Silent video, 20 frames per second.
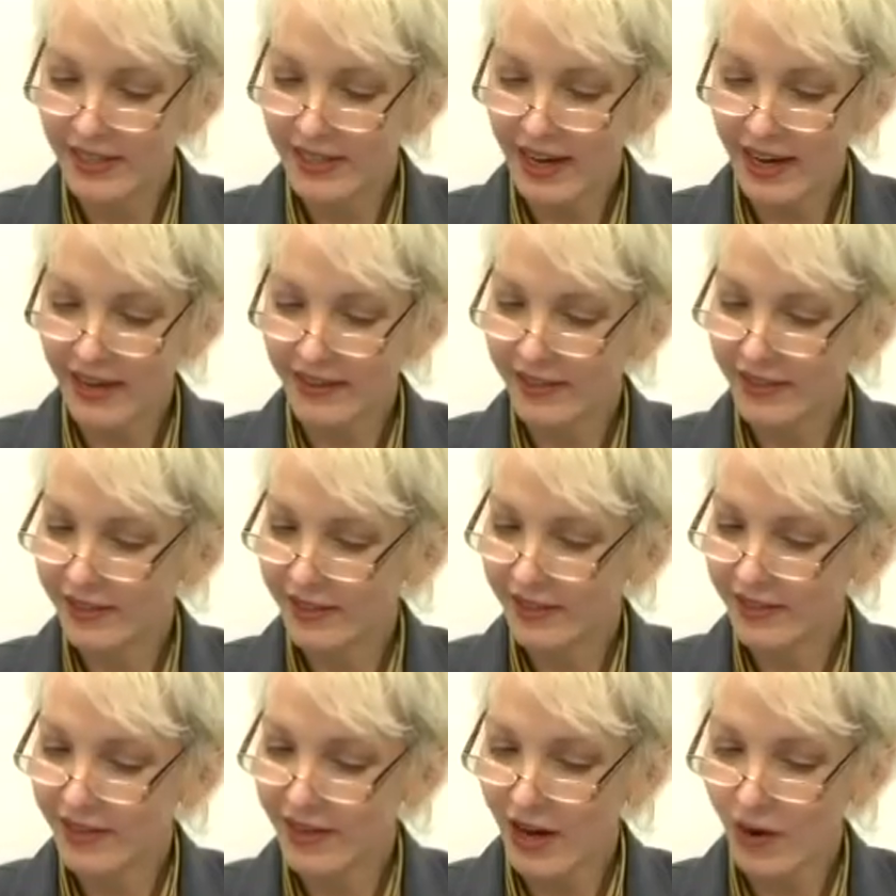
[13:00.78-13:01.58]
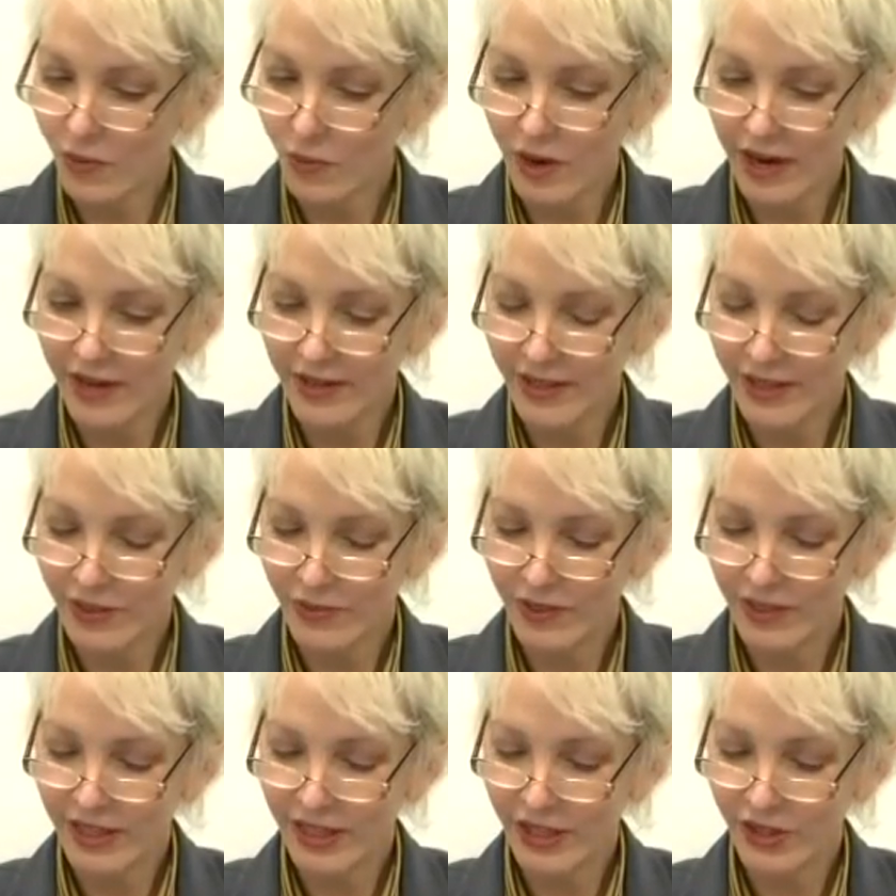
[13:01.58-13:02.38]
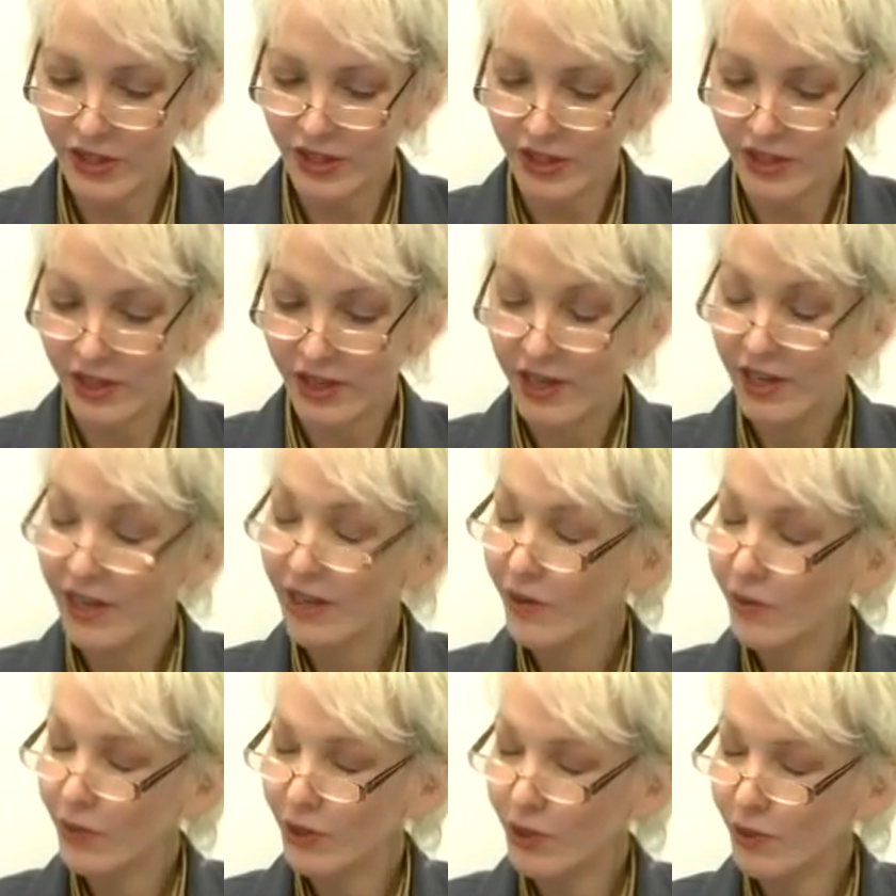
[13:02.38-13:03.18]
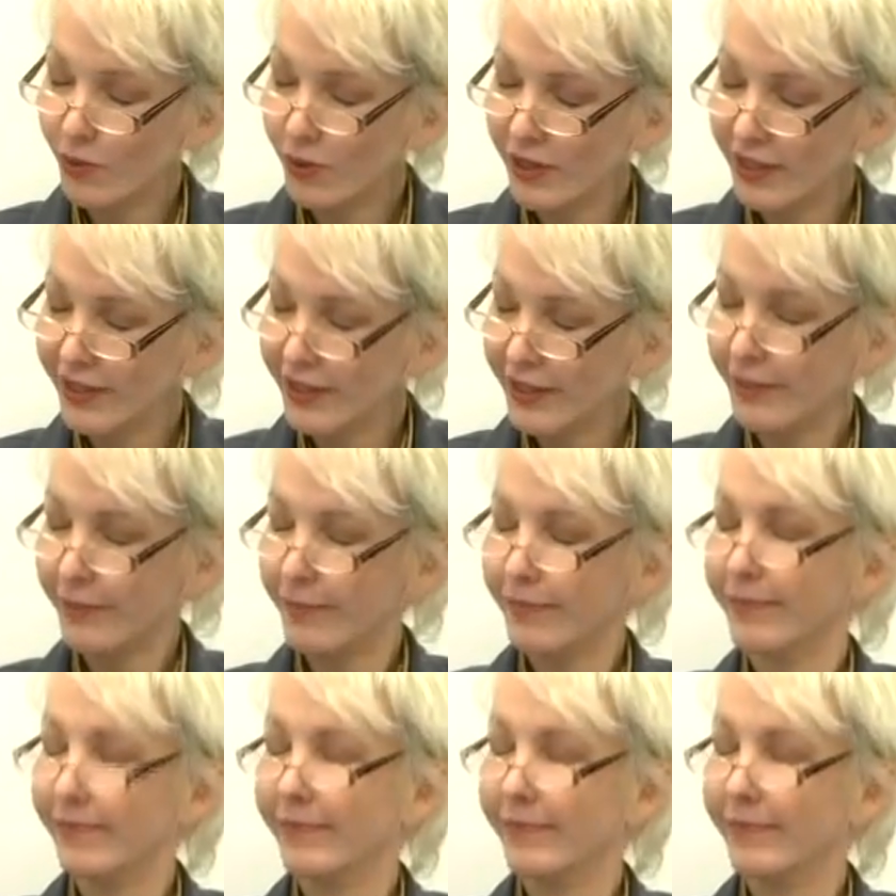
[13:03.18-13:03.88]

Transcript: taxes is not wise in a recession. Which one is it?